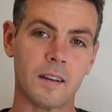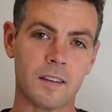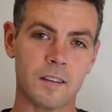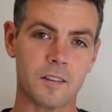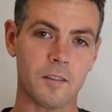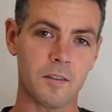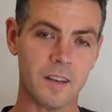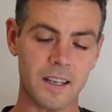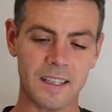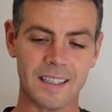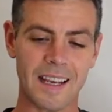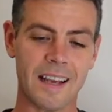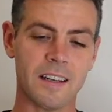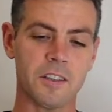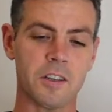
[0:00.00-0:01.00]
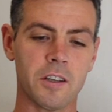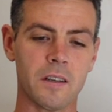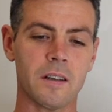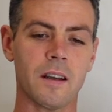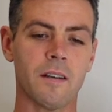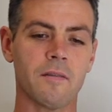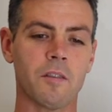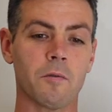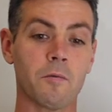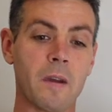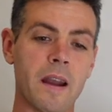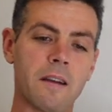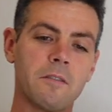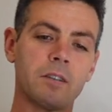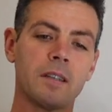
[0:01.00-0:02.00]
So the intention of the
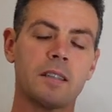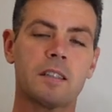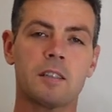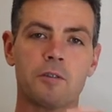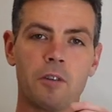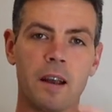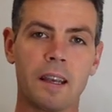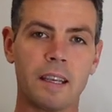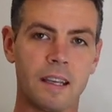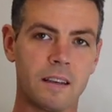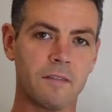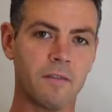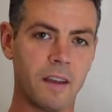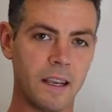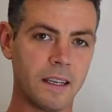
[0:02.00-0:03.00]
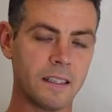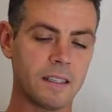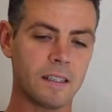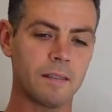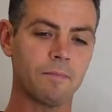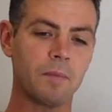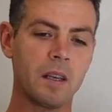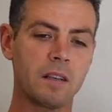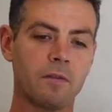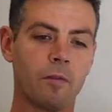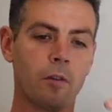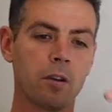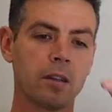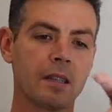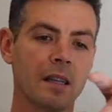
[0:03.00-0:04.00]
rounded striking face is
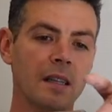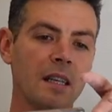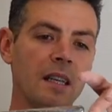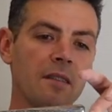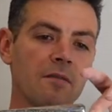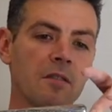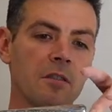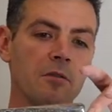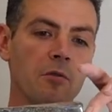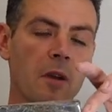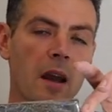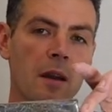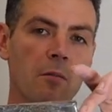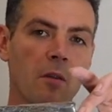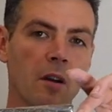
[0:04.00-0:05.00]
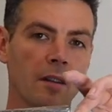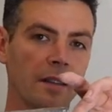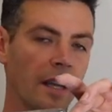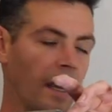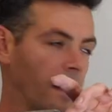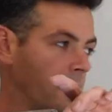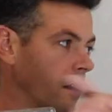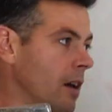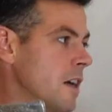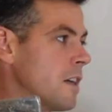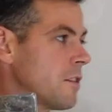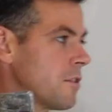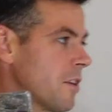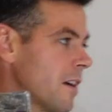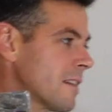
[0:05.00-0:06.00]
for it to leave the drywall nail
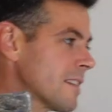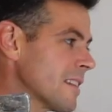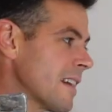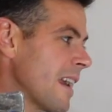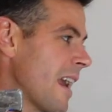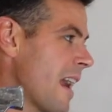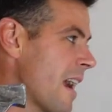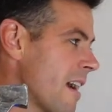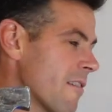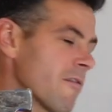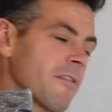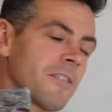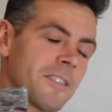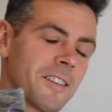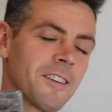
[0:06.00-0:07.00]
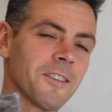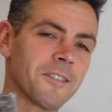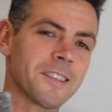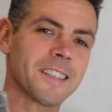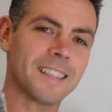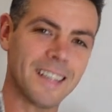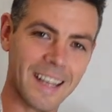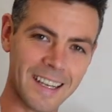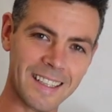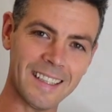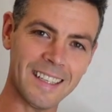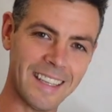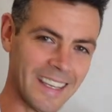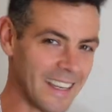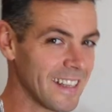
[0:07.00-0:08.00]
just ever so
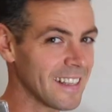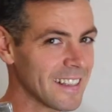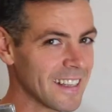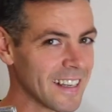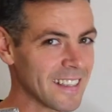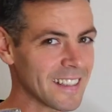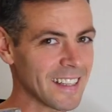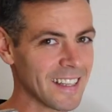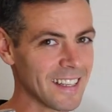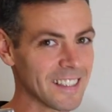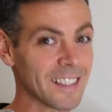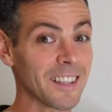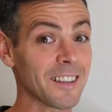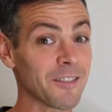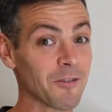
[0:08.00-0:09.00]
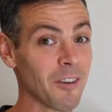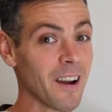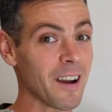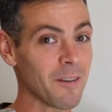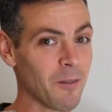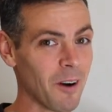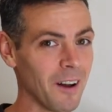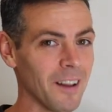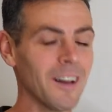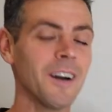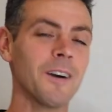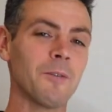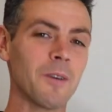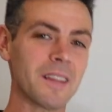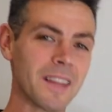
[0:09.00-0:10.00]
slightly indented into the drywall
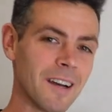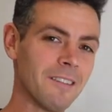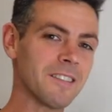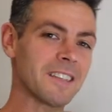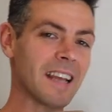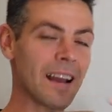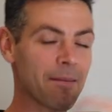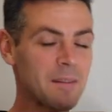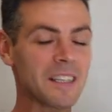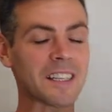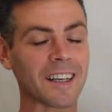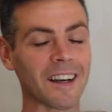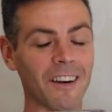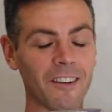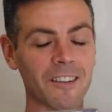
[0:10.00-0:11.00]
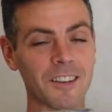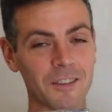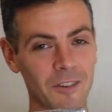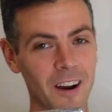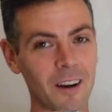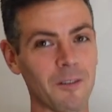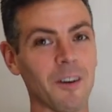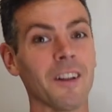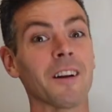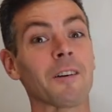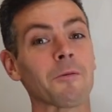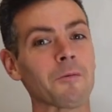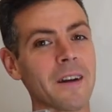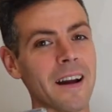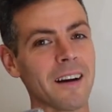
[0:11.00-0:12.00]
without damaging all the drywall
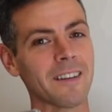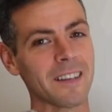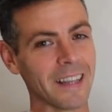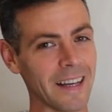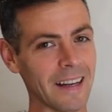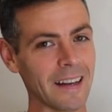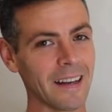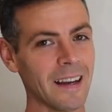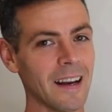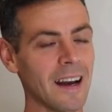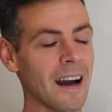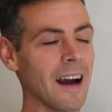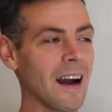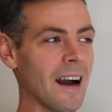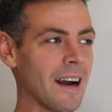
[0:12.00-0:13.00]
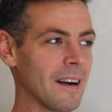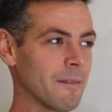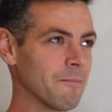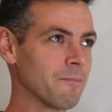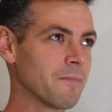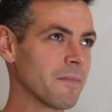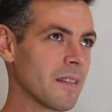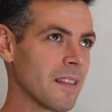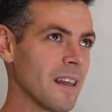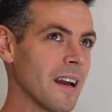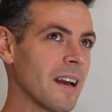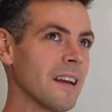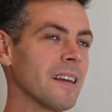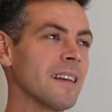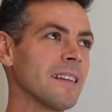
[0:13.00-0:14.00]
around it. Um, that